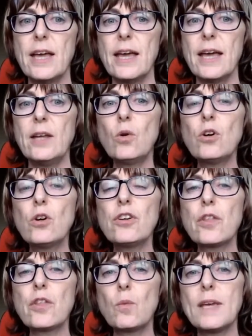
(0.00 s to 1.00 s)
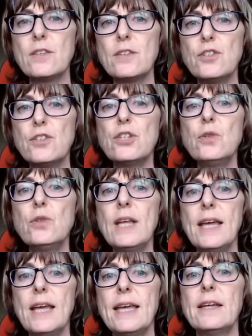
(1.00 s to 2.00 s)
in order that we can tune
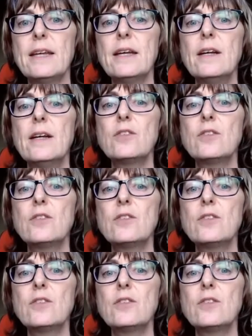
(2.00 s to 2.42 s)
in